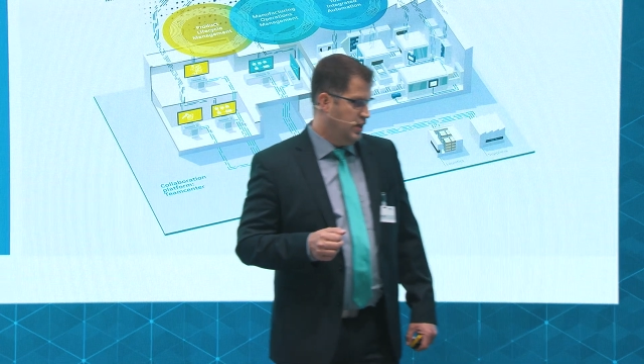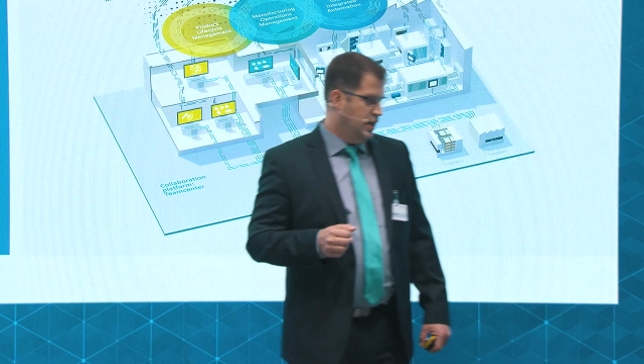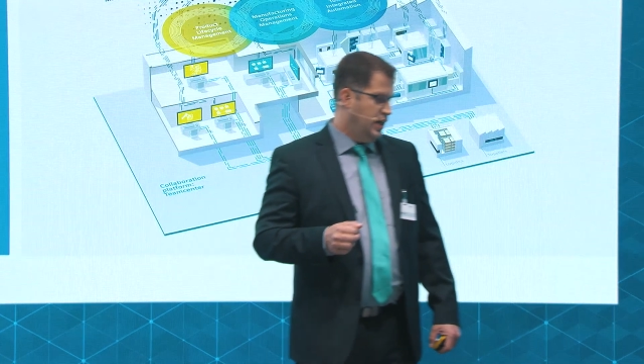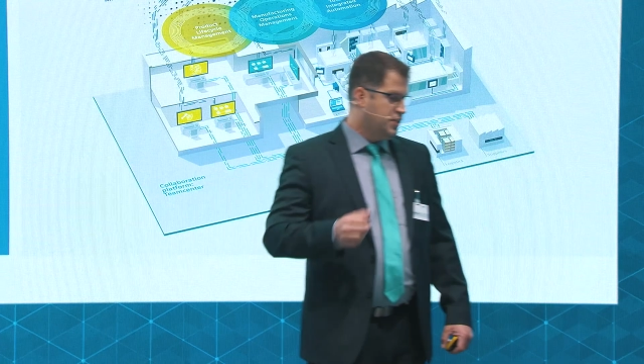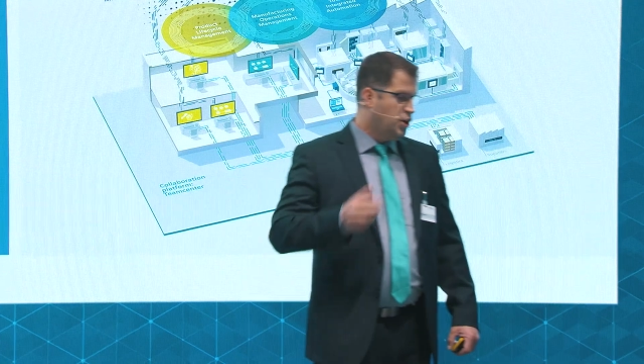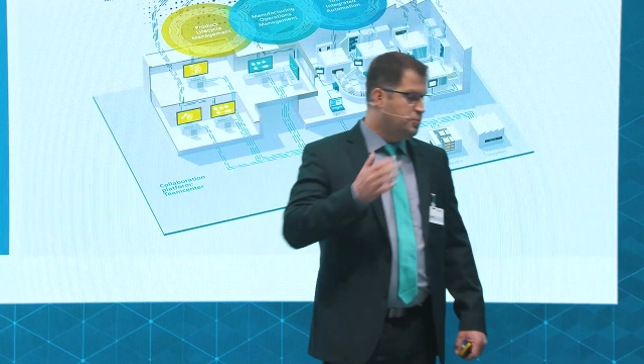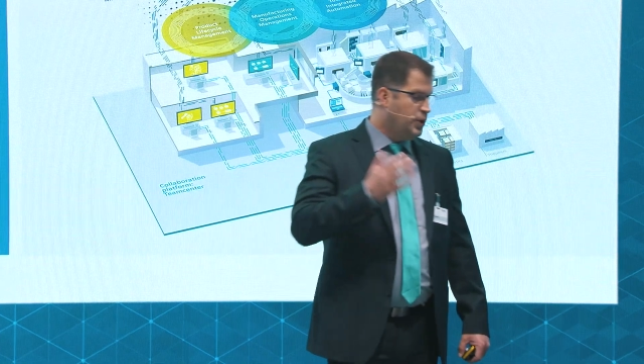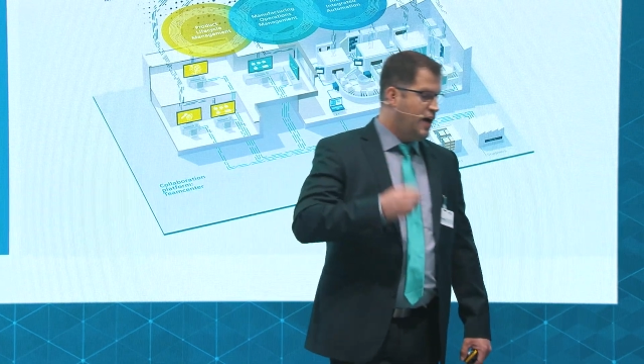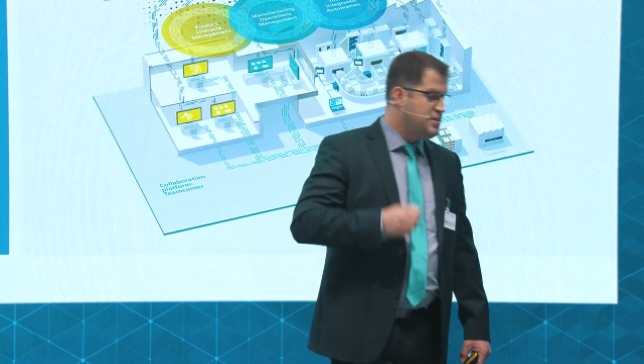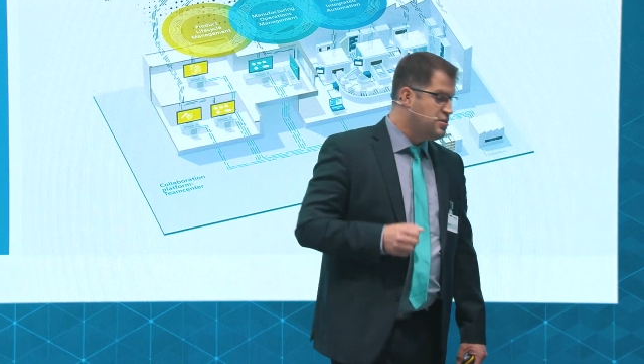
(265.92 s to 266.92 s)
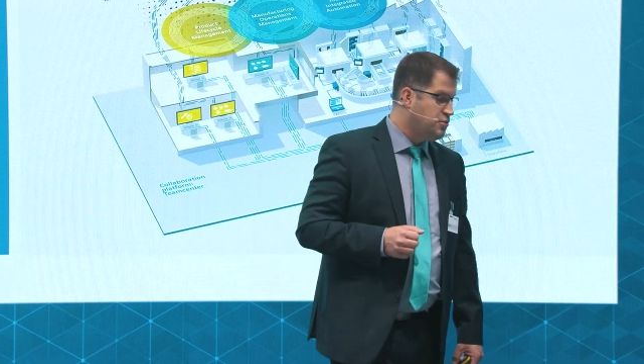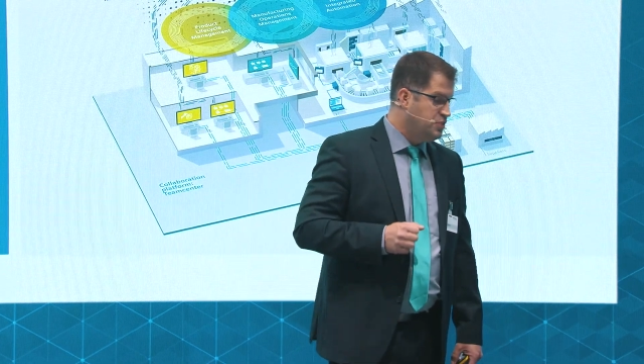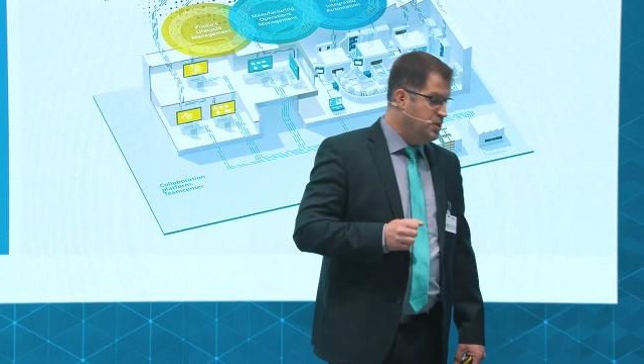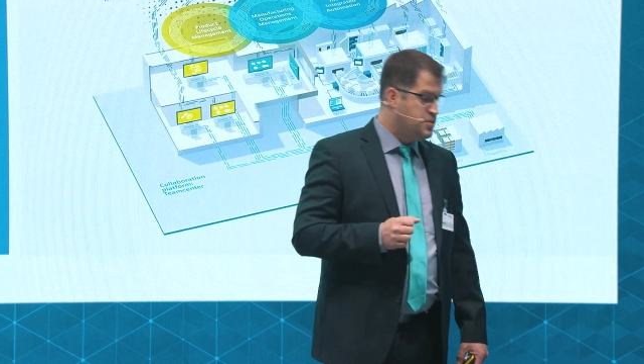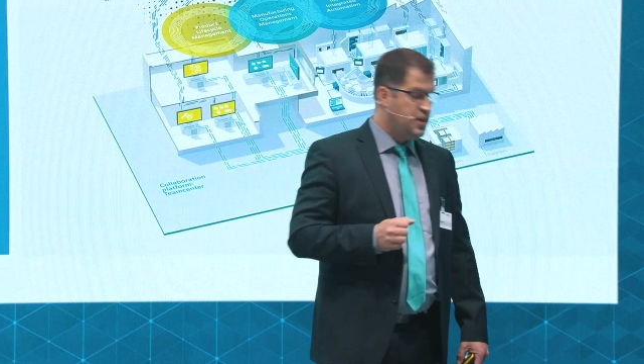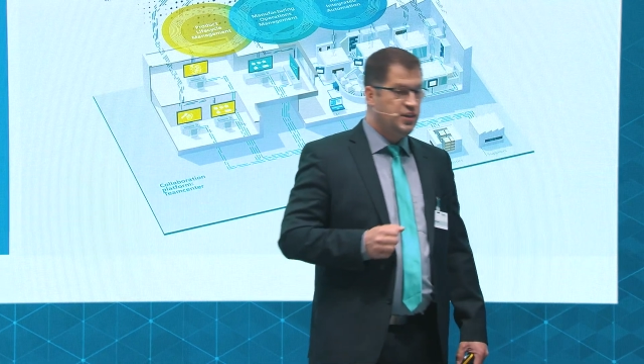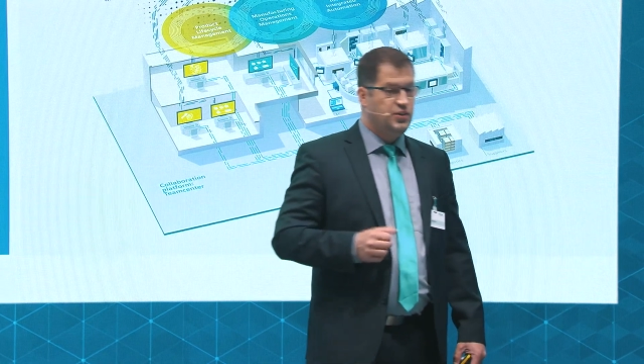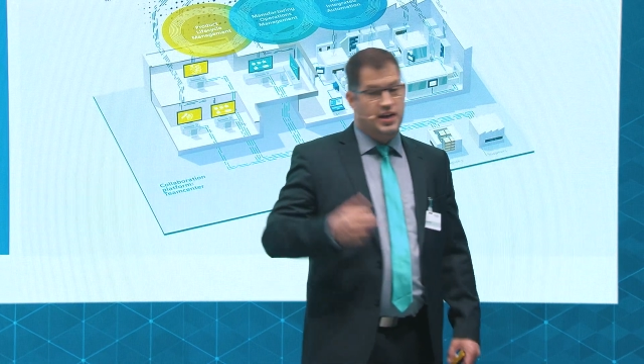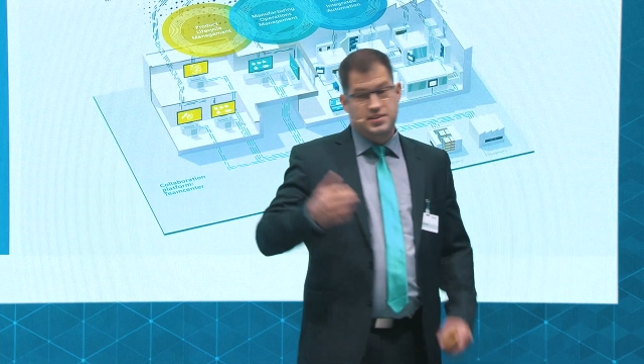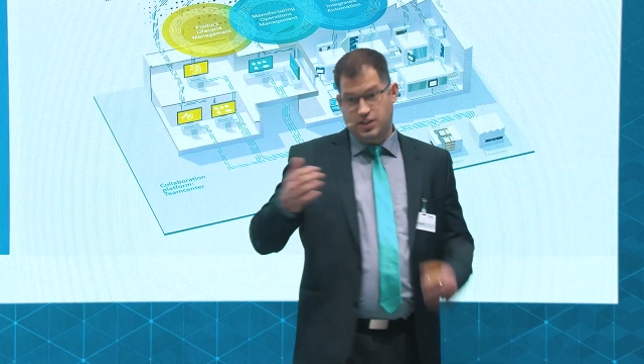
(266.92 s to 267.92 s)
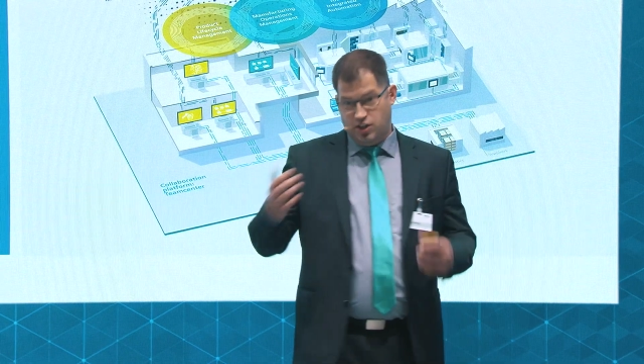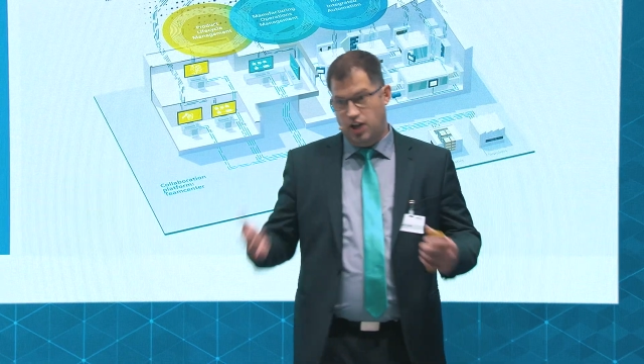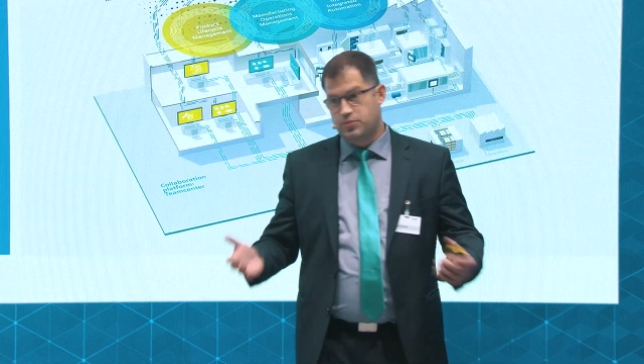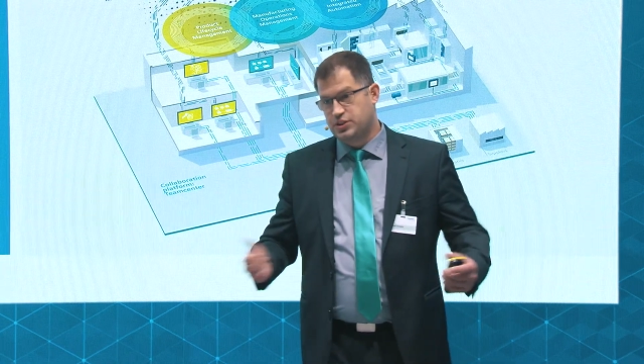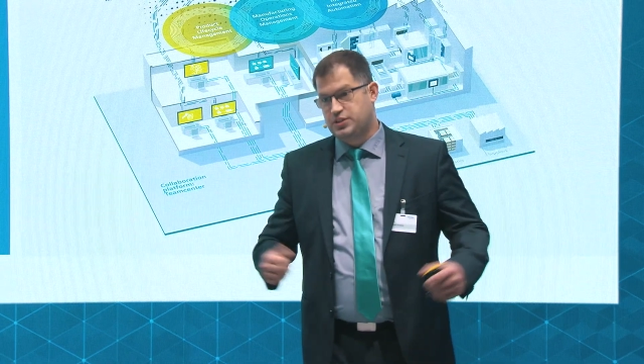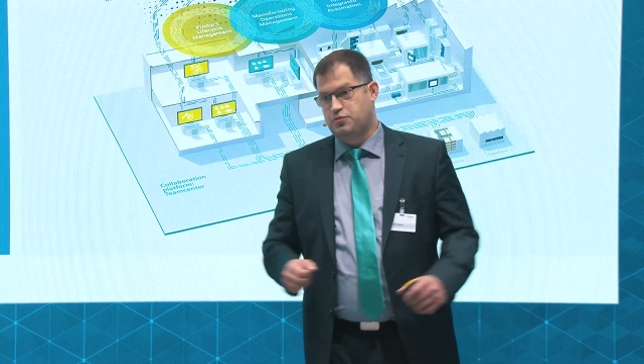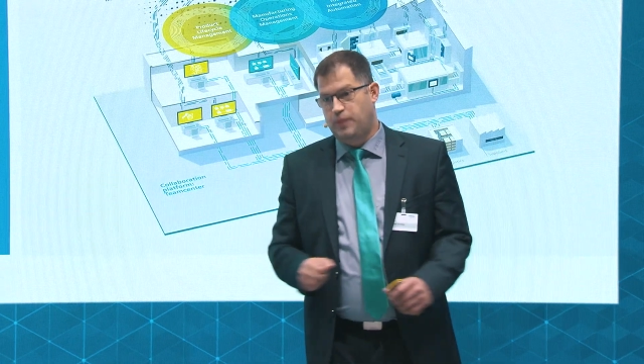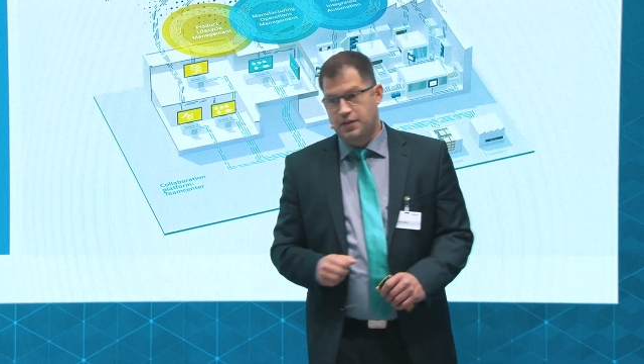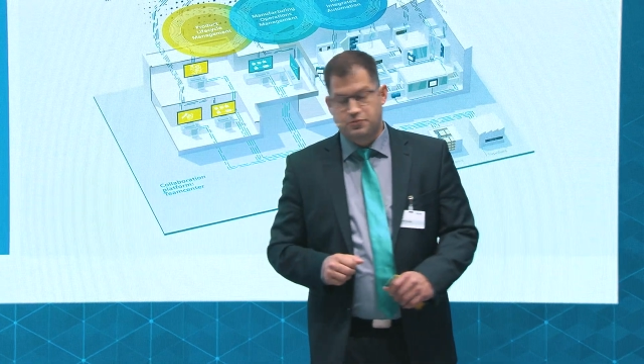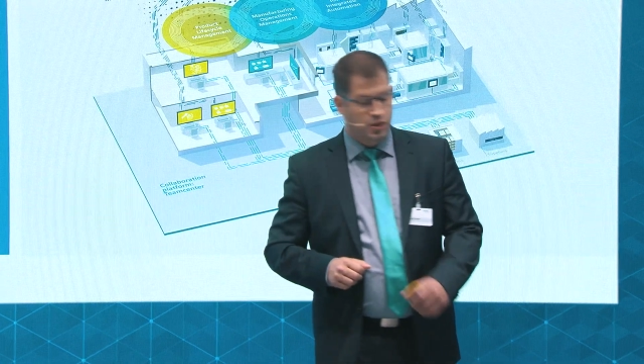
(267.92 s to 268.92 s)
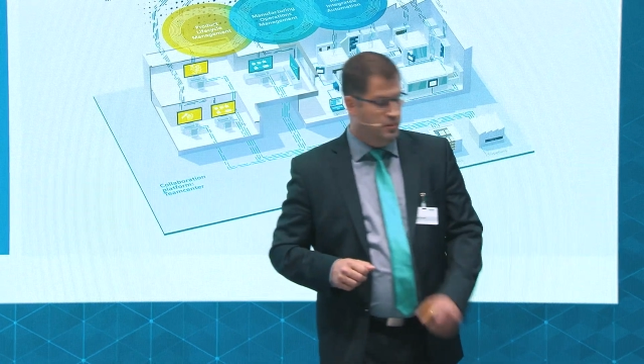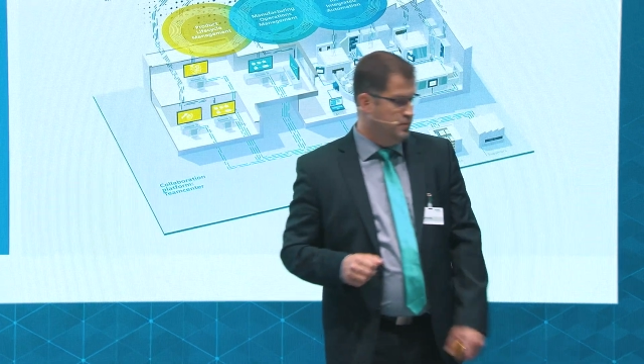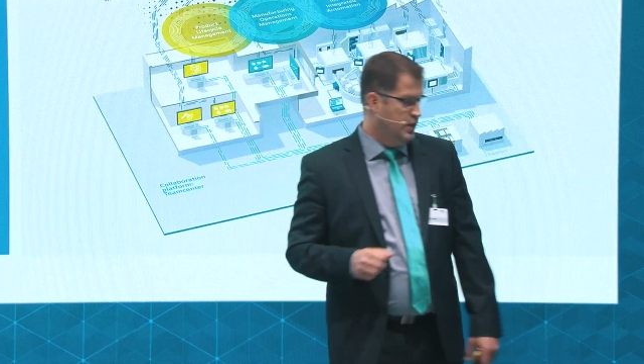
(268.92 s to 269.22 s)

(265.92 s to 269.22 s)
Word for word: It comprises of Teamcenter as the collaborative platform,